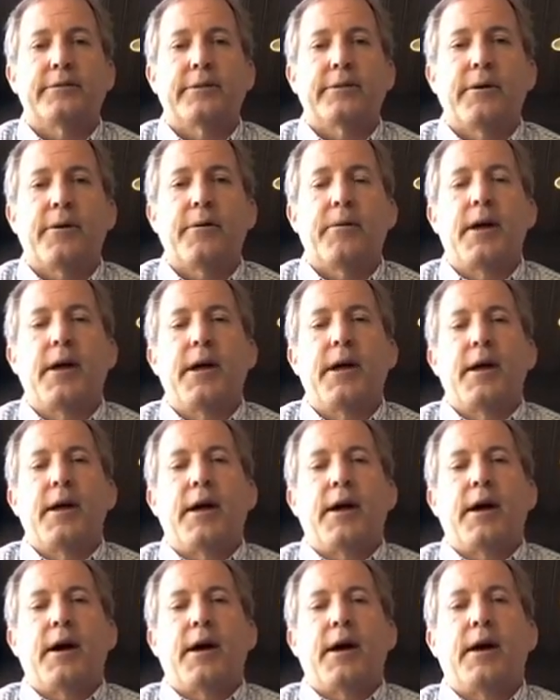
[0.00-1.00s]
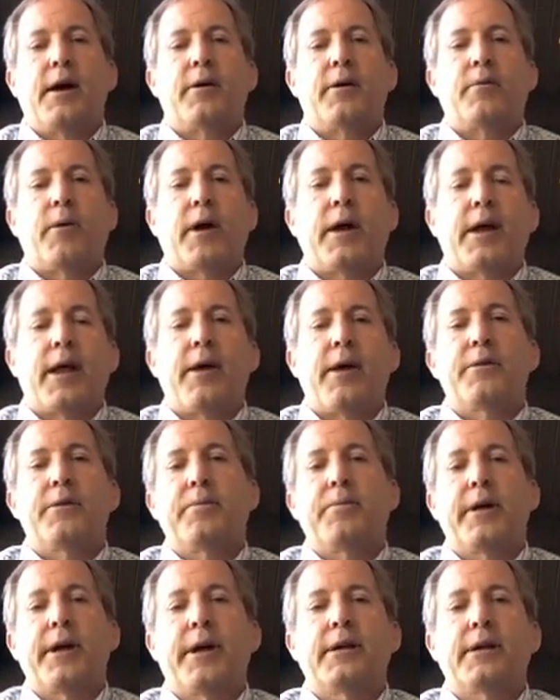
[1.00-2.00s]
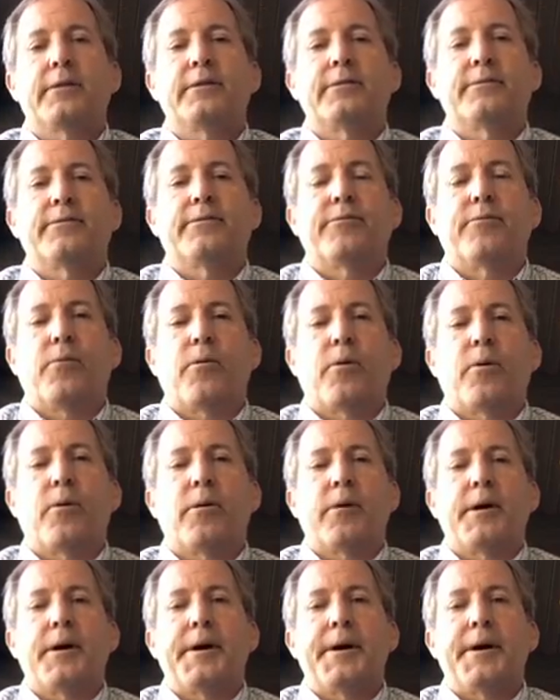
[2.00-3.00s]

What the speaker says: So right now the plan is for